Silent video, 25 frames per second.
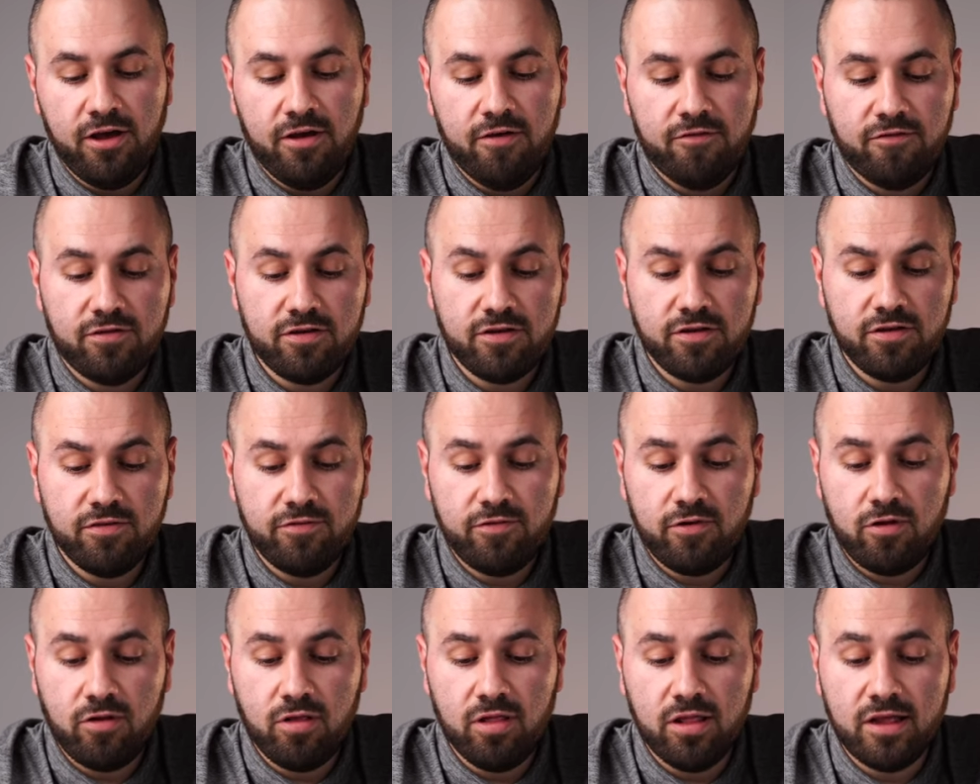First of
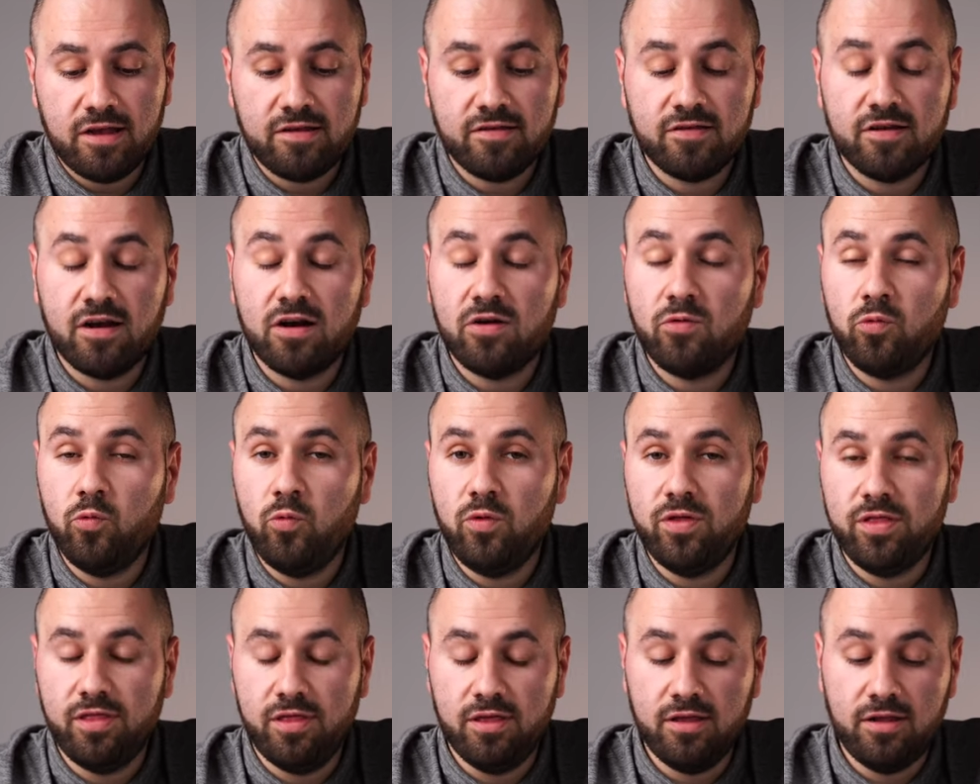all, let's start
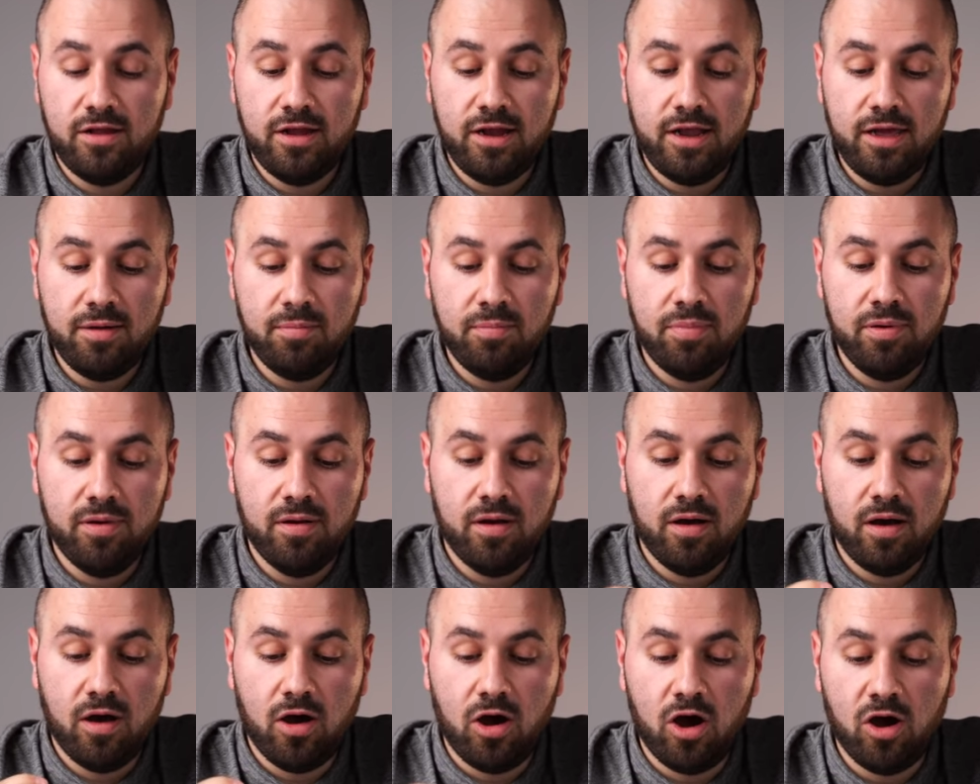with the nib
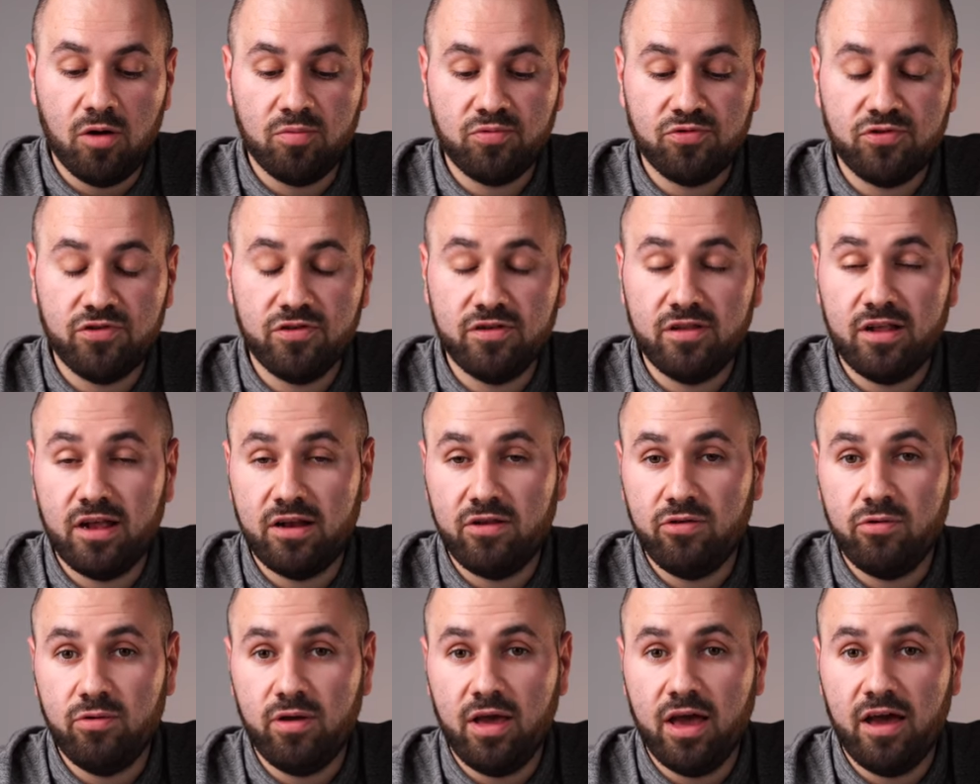options
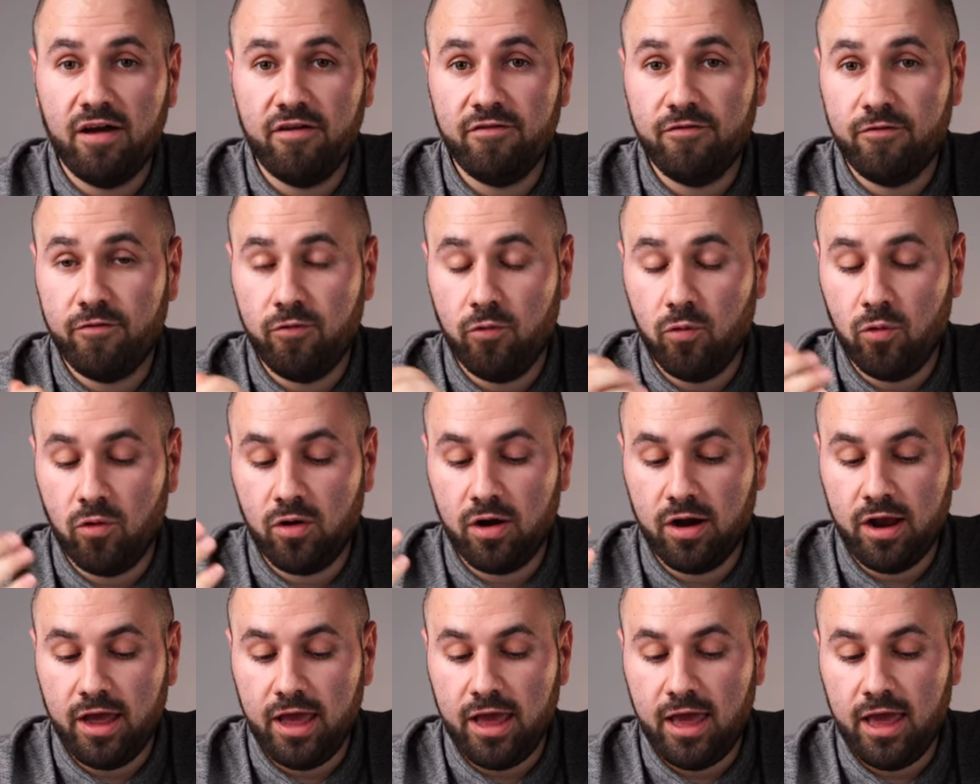that you have
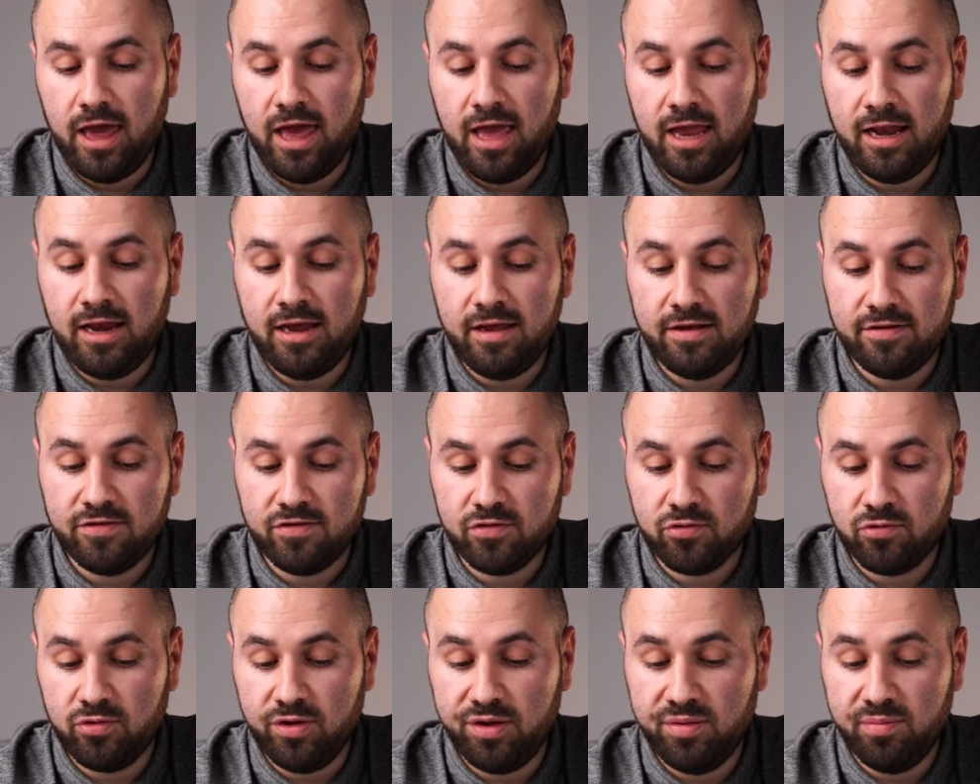for any
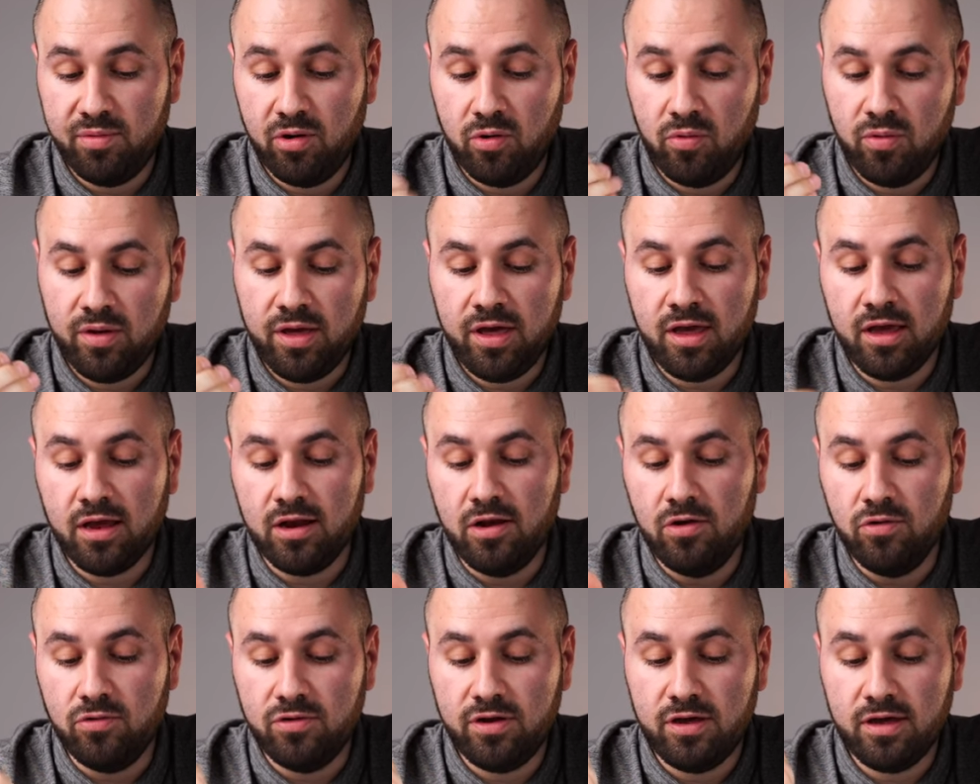Scribo,
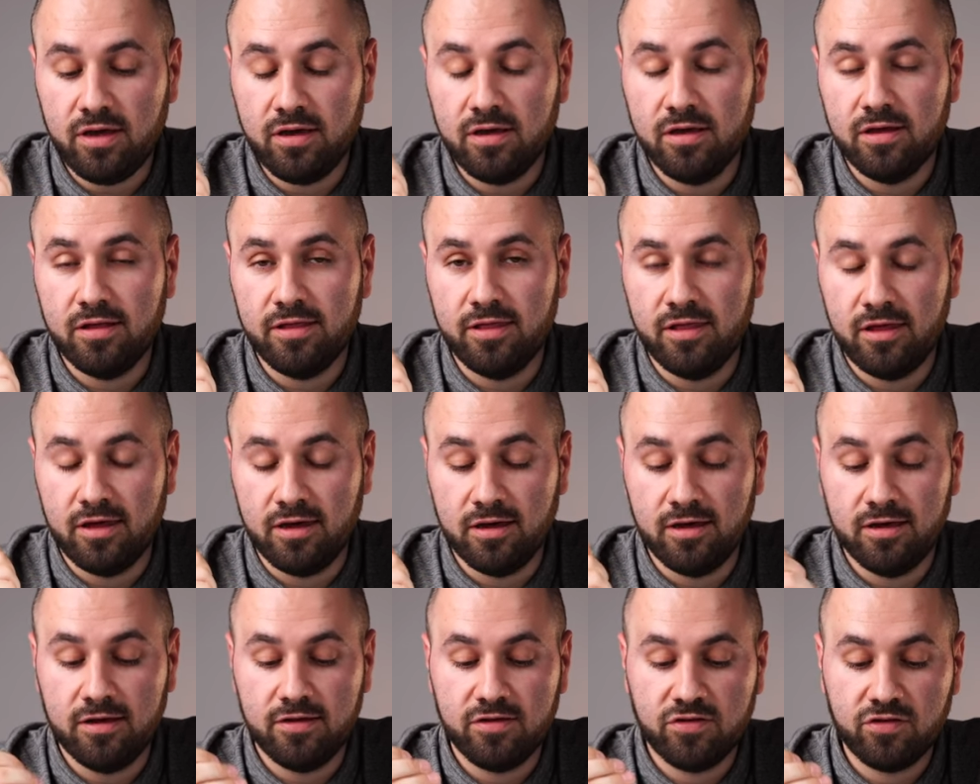including
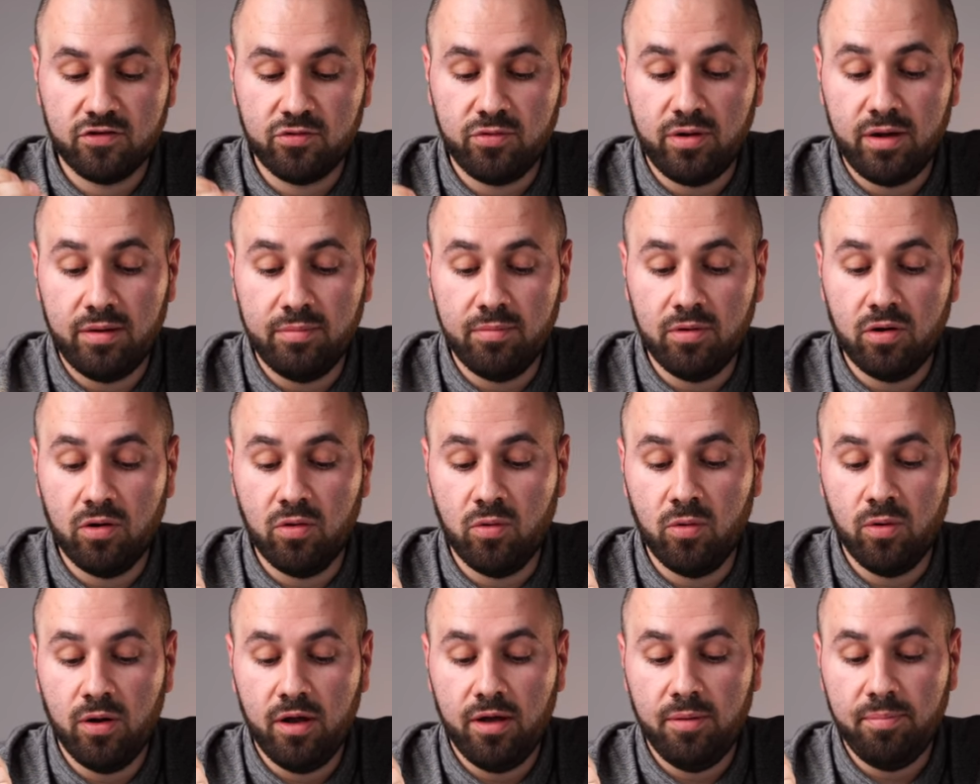the
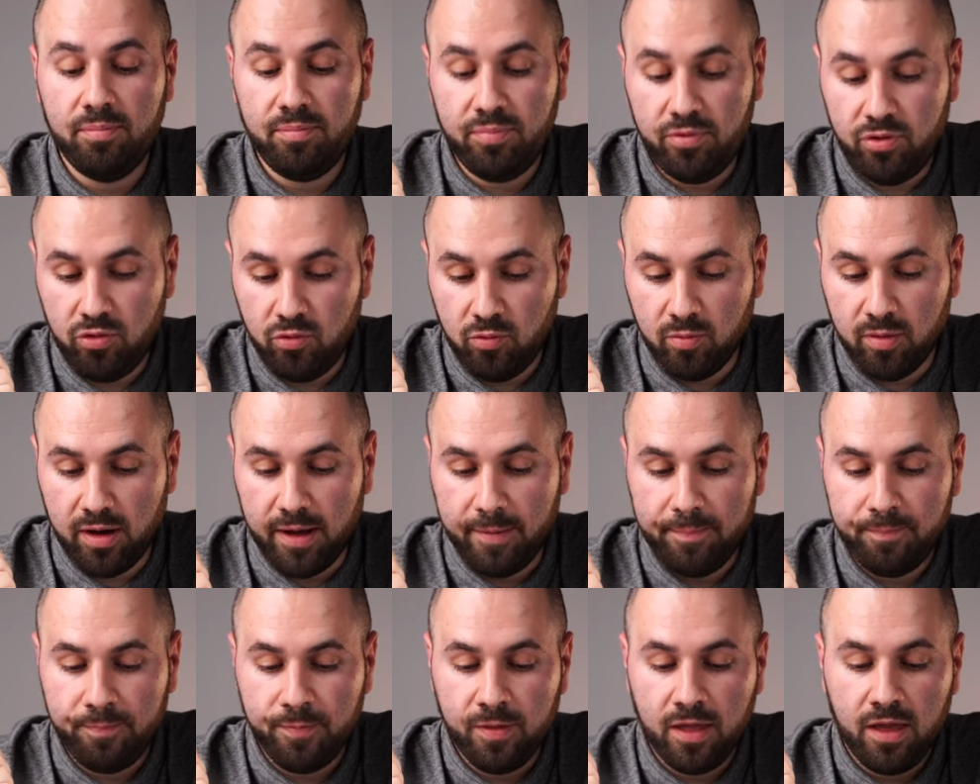Scribo Piuma.